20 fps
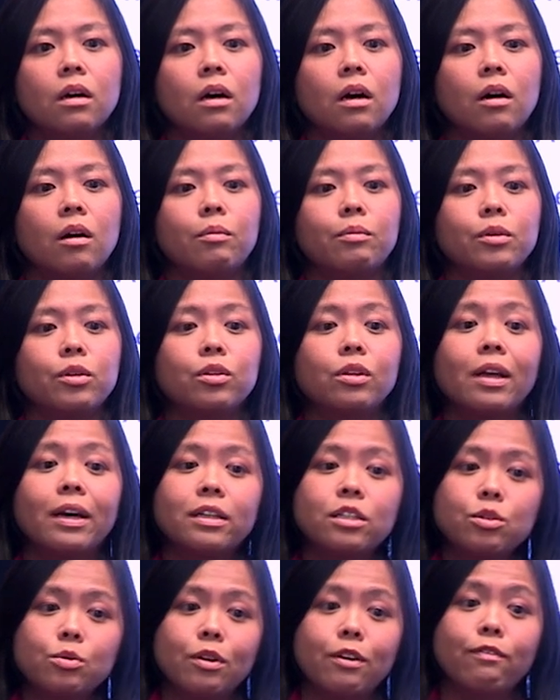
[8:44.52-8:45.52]
Um, you'd
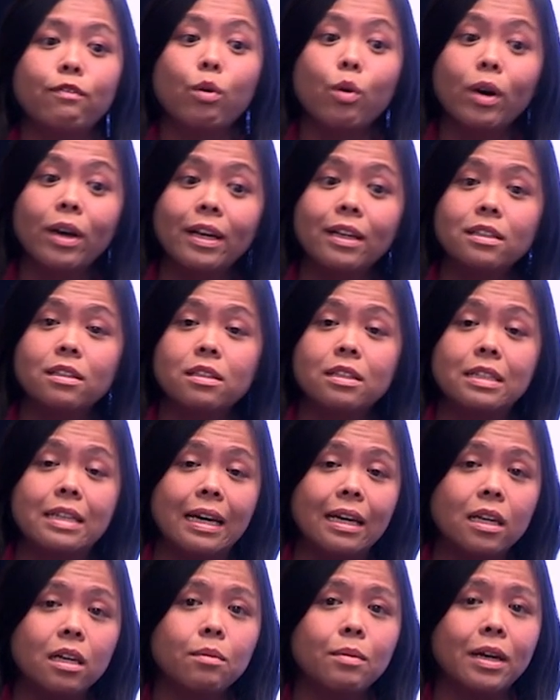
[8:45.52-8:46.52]
like to avoid
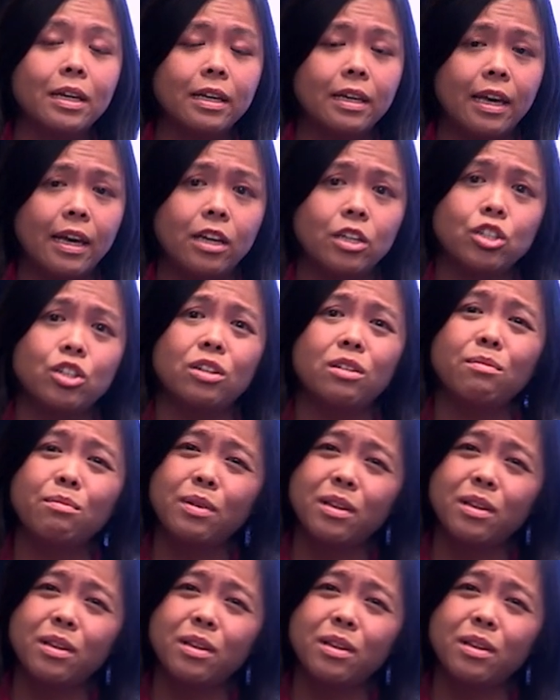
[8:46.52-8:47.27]
sedating medication